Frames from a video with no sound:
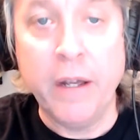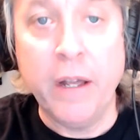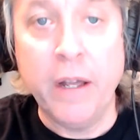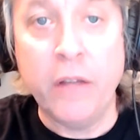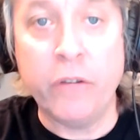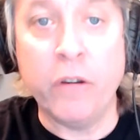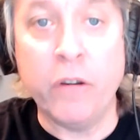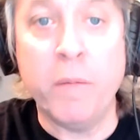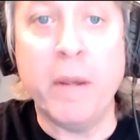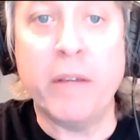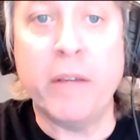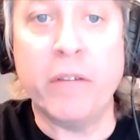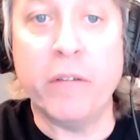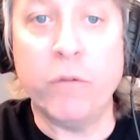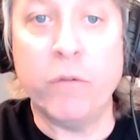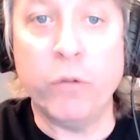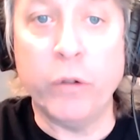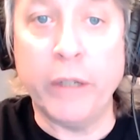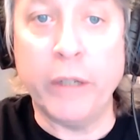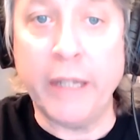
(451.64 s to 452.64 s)
So it makes
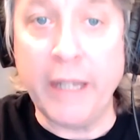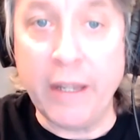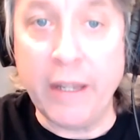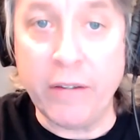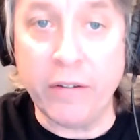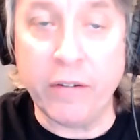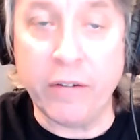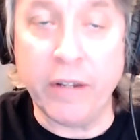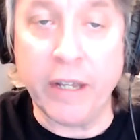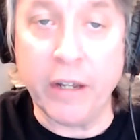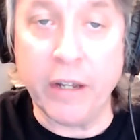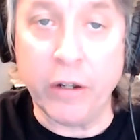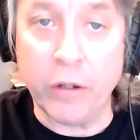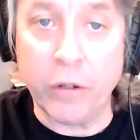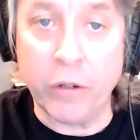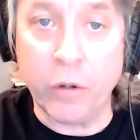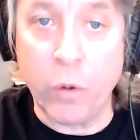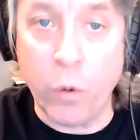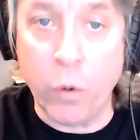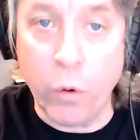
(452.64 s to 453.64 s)
it really easy to get a
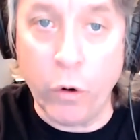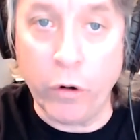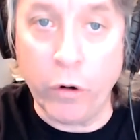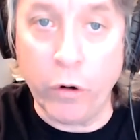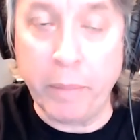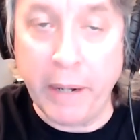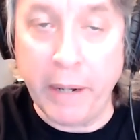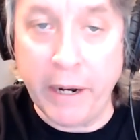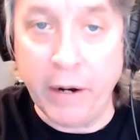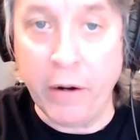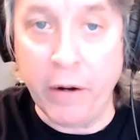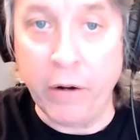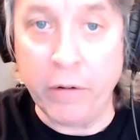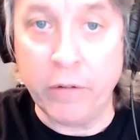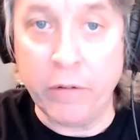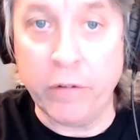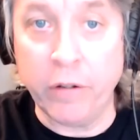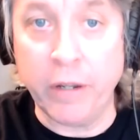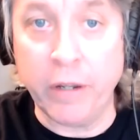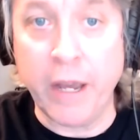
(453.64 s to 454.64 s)
chord
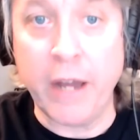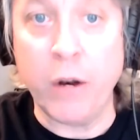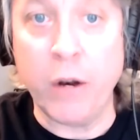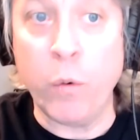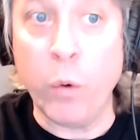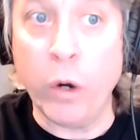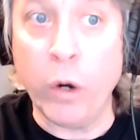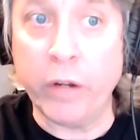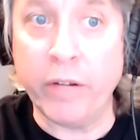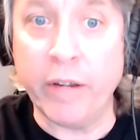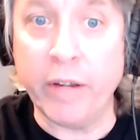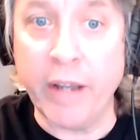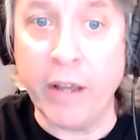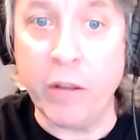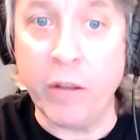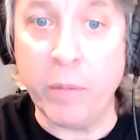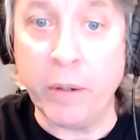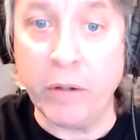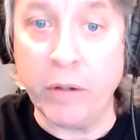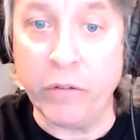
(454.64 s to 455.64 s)
pair to kind of work
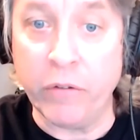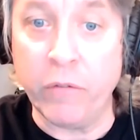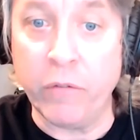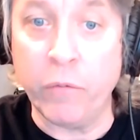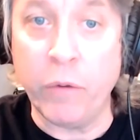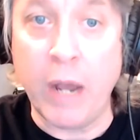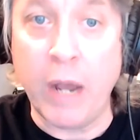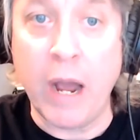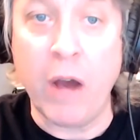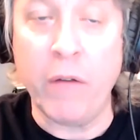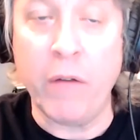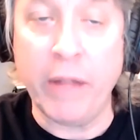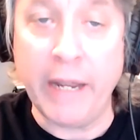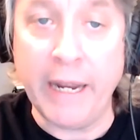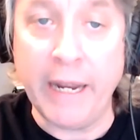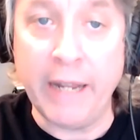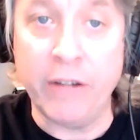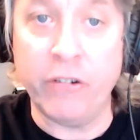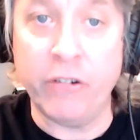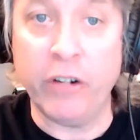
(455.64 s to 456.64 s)
together because of how the
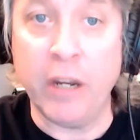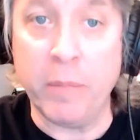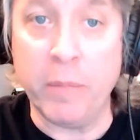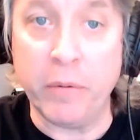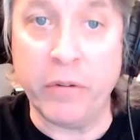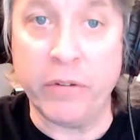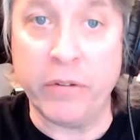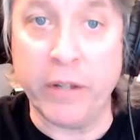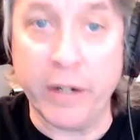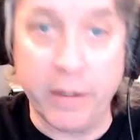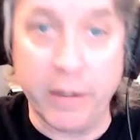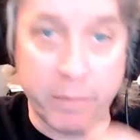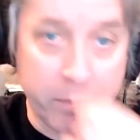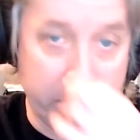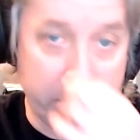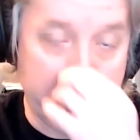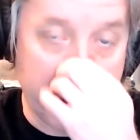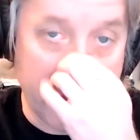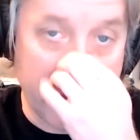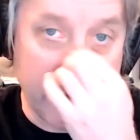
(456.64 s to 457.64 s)
hand shape is set up.
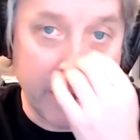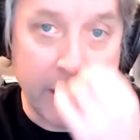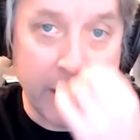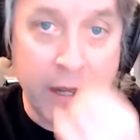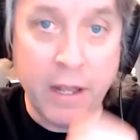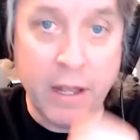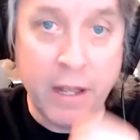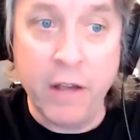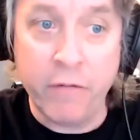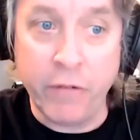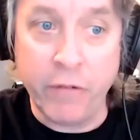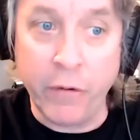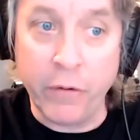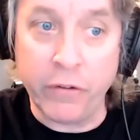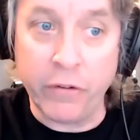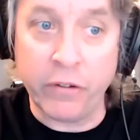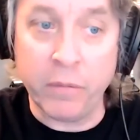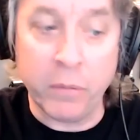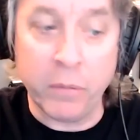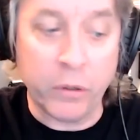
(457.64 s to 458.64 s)
Okay,
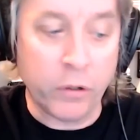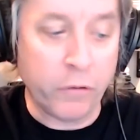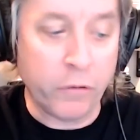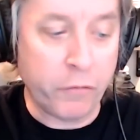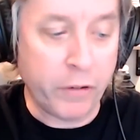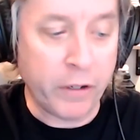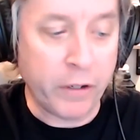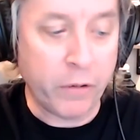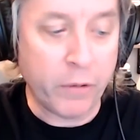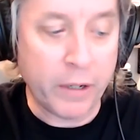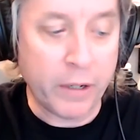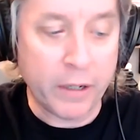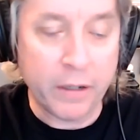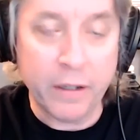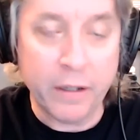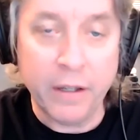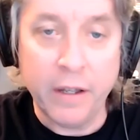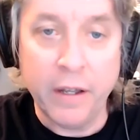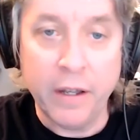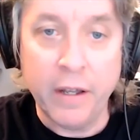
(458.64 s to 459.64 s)
very similar
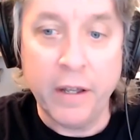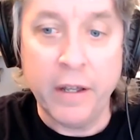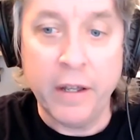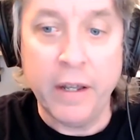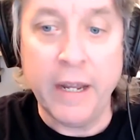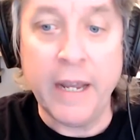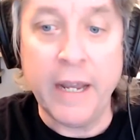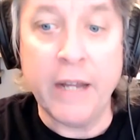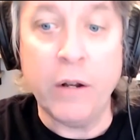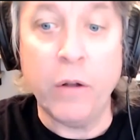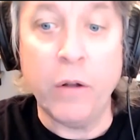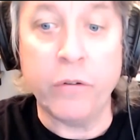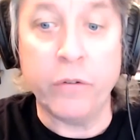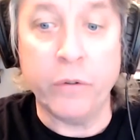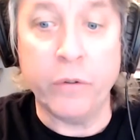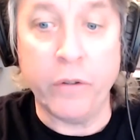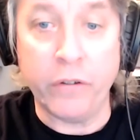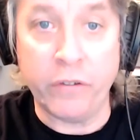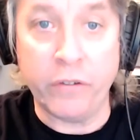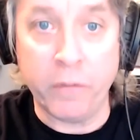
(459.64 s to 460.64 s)
fingering and
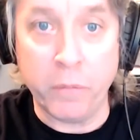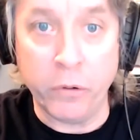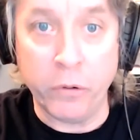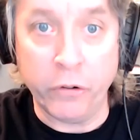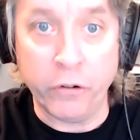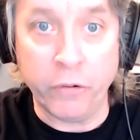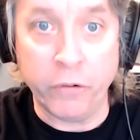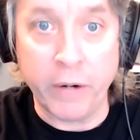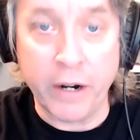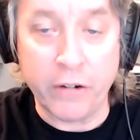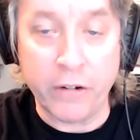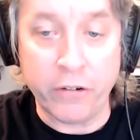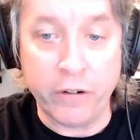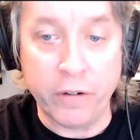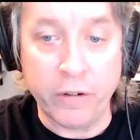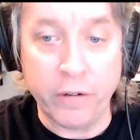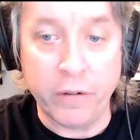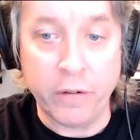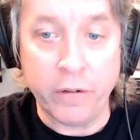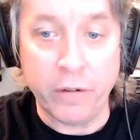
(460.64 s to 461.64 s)
also the similar
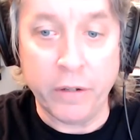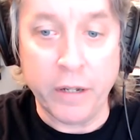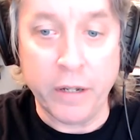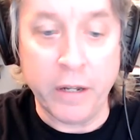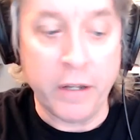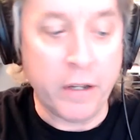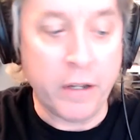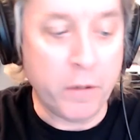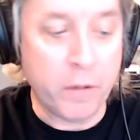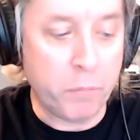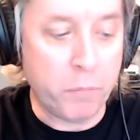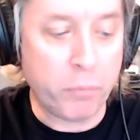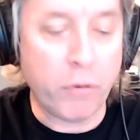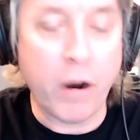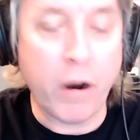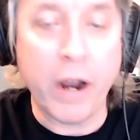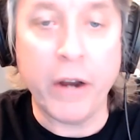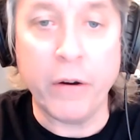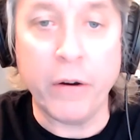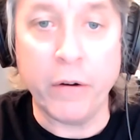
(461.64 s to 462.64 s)
direction. In the
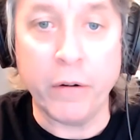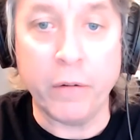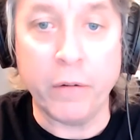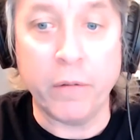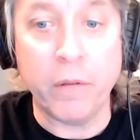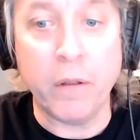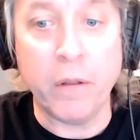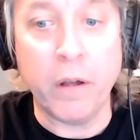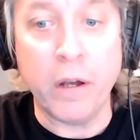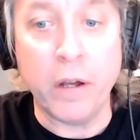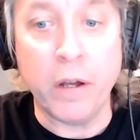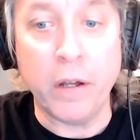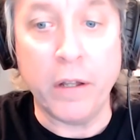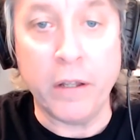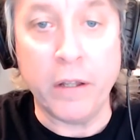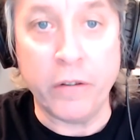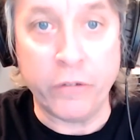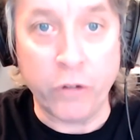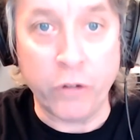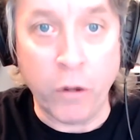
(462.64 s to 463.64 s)
prior
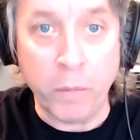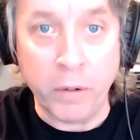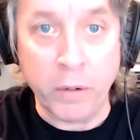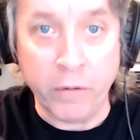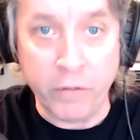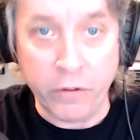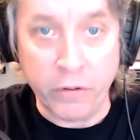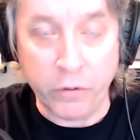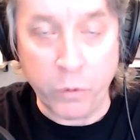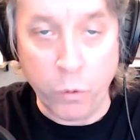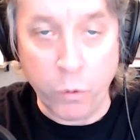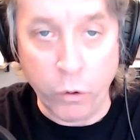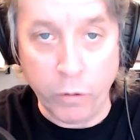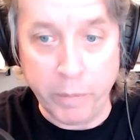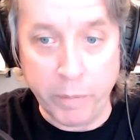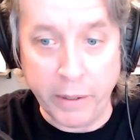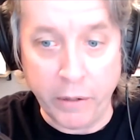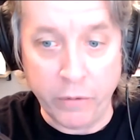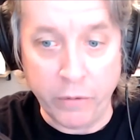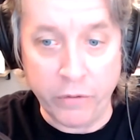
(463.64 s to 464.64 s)
installment of this
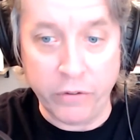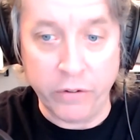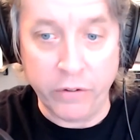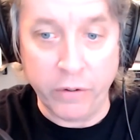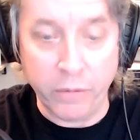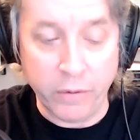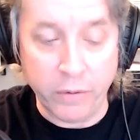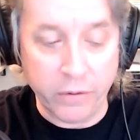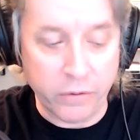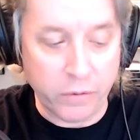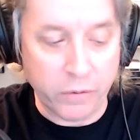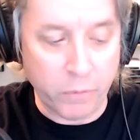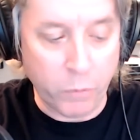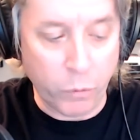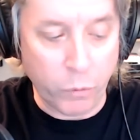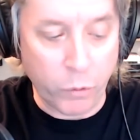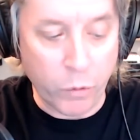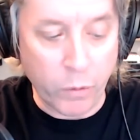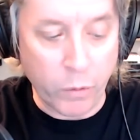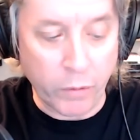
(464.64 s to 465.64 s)
chord paired series, we
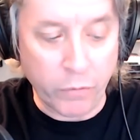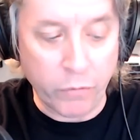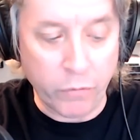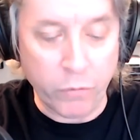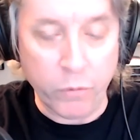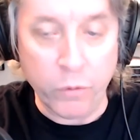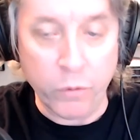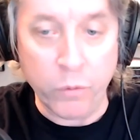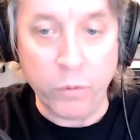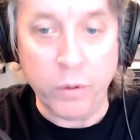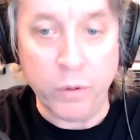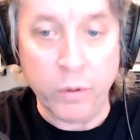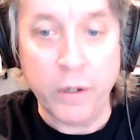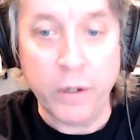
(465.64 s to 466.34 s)
were going through